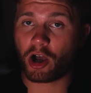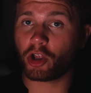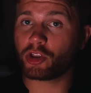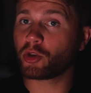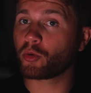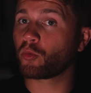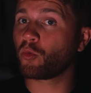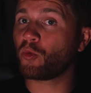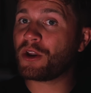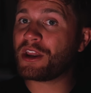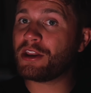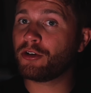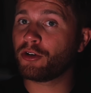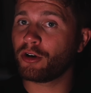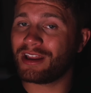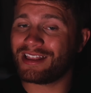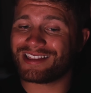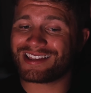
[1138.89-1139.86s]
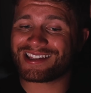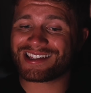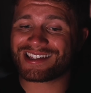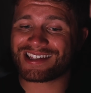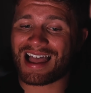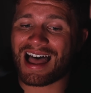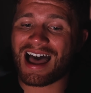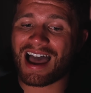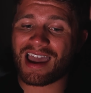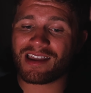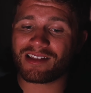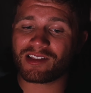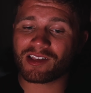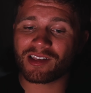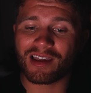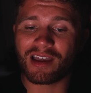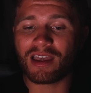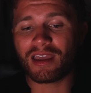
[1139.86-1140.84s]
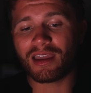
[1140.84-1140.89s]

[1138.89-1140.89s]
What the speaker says: on the rear and sides.